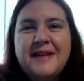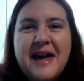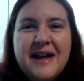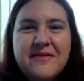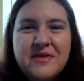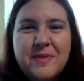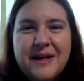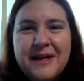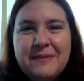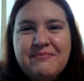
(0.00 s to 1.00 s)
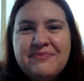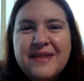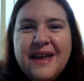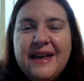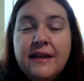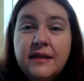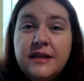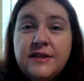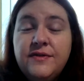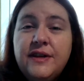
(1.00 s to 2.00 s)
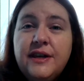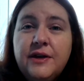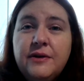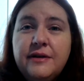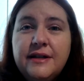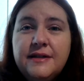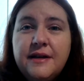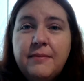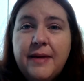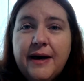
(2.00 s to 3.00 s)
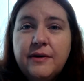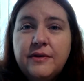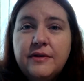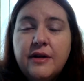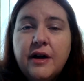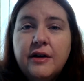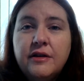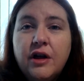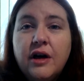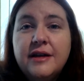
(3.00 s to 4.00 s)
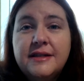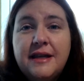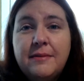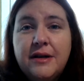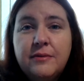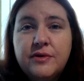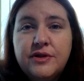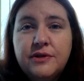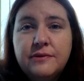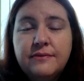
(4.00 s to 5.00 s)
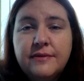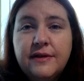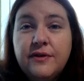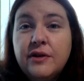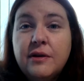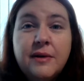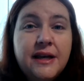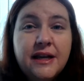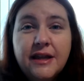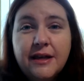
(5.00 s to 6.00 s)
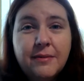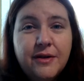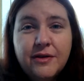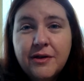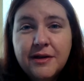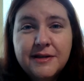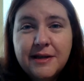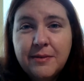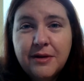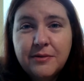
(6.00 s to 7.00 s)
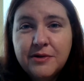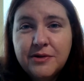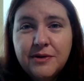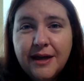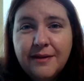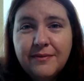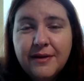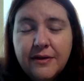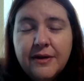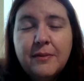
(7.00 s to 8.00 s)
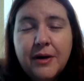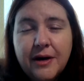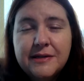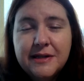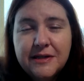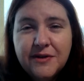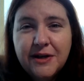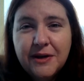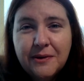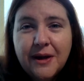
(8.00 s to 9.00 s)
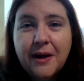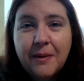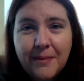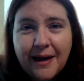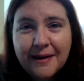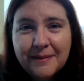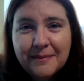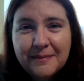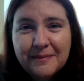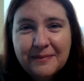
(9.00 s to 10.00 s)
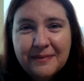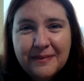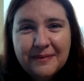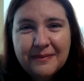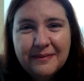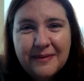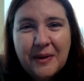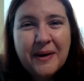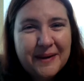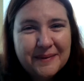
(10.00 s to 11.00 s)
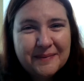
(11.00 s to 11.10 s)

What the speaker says: Hi everybody. This video is about our long assignment number 2. If you're not ready to think about the long assignment number 2 yet, then pause this video and come back. Okay.